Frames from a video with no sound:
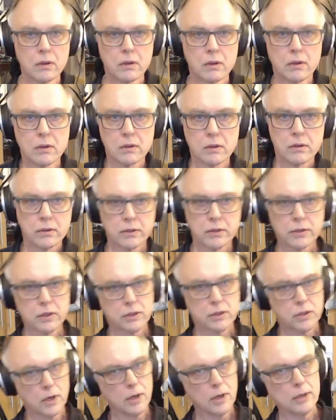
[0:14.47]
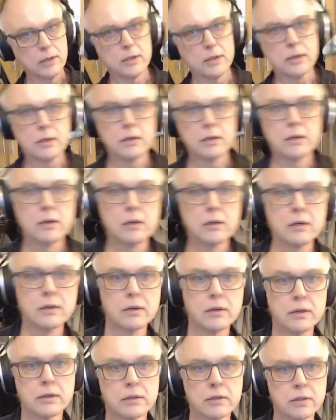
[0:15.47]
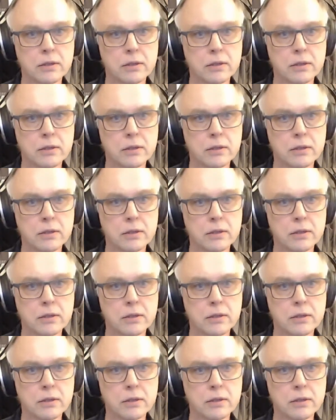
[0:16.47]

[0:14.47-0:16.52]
This guitar is